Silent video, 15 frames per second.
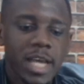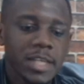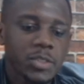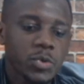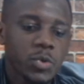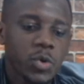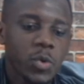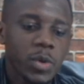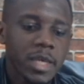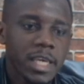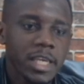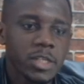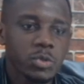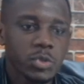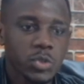us going
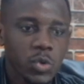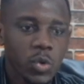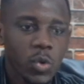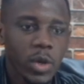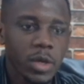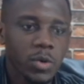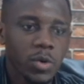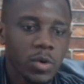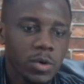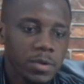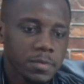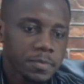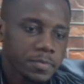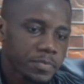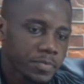in to score a
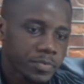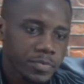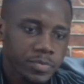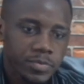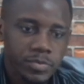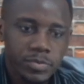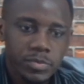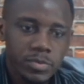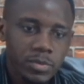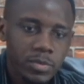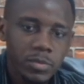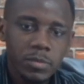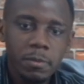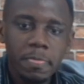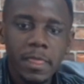goal.
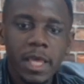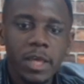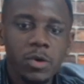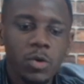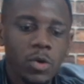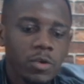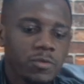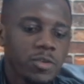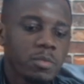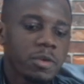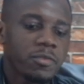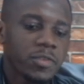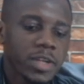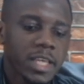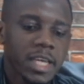A goal from a
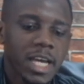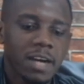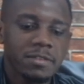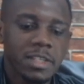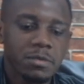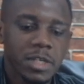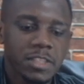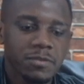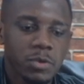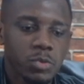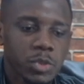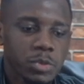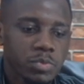free kick after Rashford was